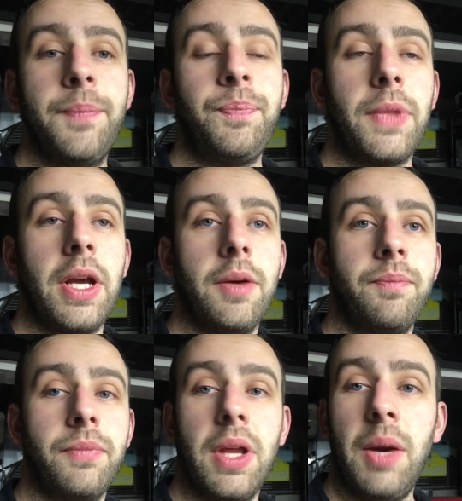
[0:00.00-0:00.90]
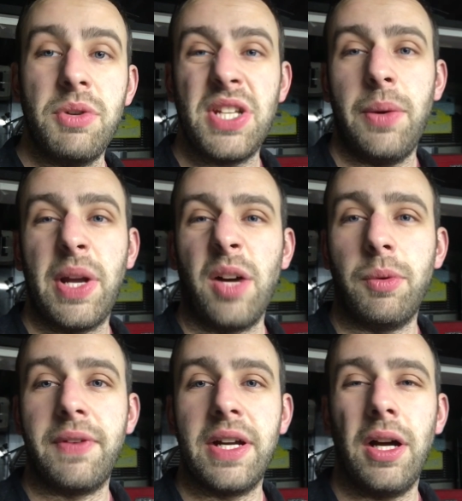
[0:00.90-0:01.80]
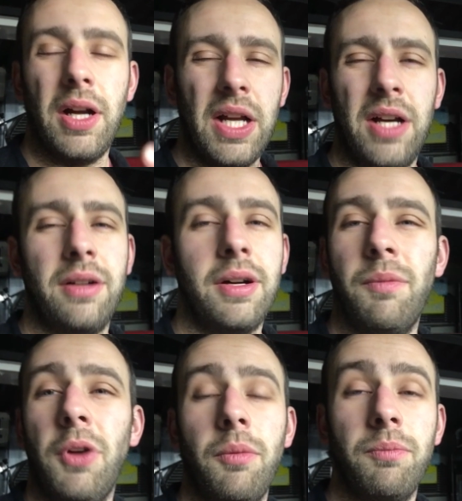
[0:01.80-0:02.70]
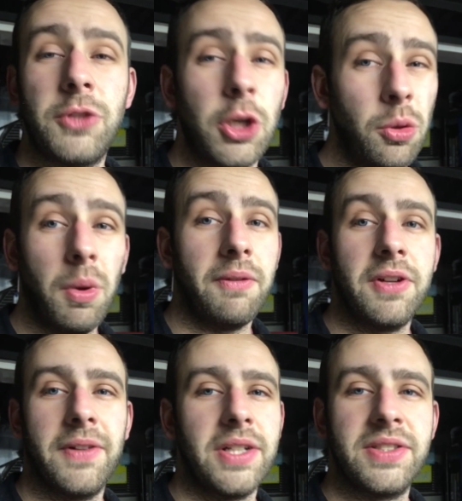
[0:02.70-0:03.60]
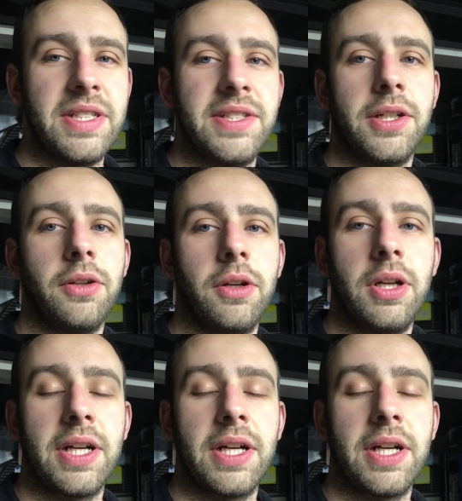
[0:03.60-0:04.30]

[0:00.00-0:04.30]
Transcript: And we'll see how we get on with it. I'm not too bothered if I unseize it or not.